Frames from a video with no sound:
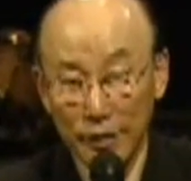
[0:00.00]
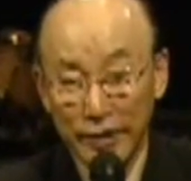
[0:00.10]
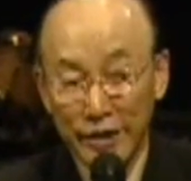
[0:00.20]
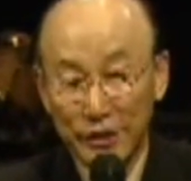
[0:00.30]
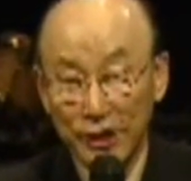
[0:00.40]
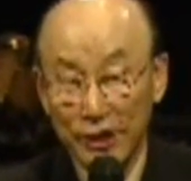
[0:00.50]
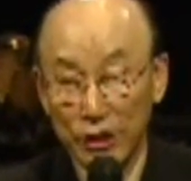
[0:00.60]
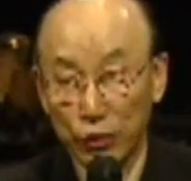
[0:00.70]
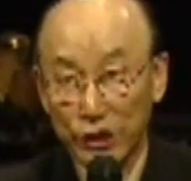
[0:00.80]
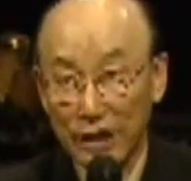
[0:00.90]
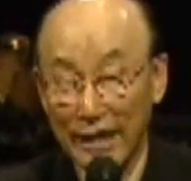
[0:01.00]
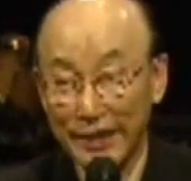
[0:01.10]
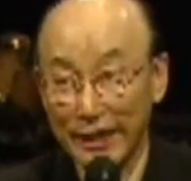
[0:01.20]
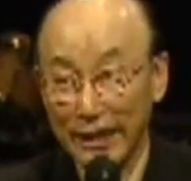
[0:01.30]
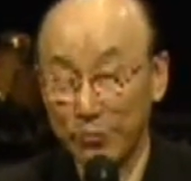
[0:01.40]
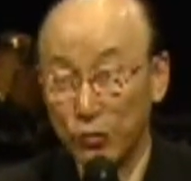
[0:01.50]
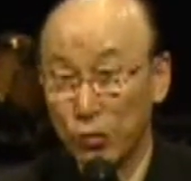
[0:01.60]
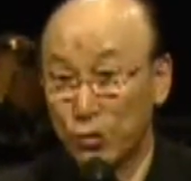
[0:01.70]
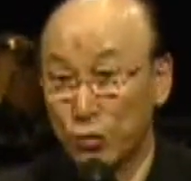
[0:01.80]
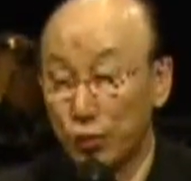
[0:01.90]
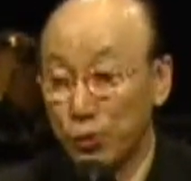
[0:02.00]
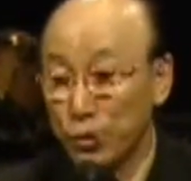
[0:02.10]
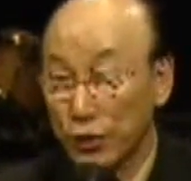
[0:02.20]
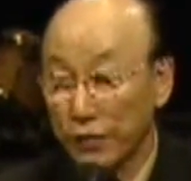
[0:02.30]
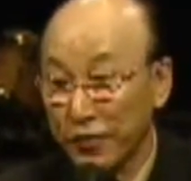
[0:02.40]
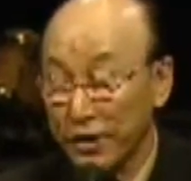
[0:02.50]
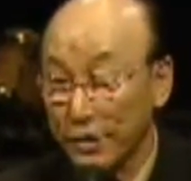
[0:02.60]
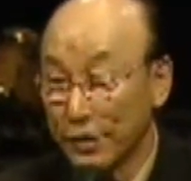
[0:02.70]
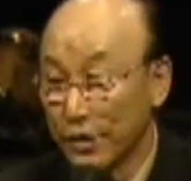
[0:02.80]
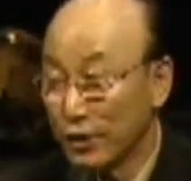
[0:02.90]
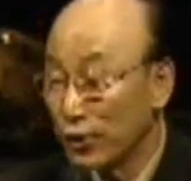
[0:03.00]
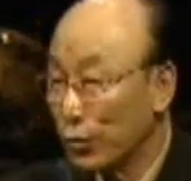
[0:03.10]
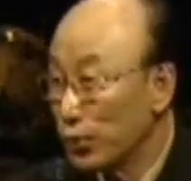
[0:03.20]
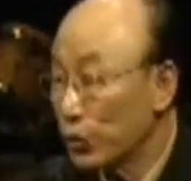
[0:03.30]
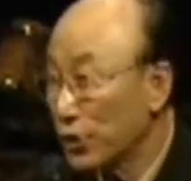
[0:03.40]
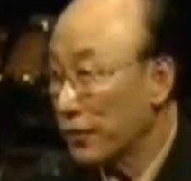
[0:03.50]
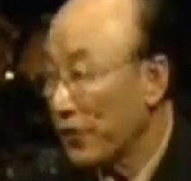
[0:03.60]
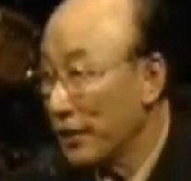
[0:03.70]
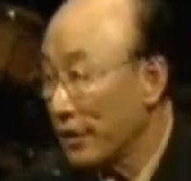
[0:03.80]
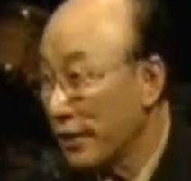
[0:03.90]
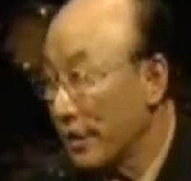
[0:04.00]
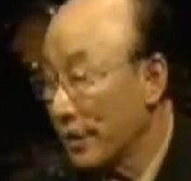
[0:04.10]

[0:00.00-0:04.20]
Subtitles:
And there Jesus was asking him, not choose the fear, choose the faith.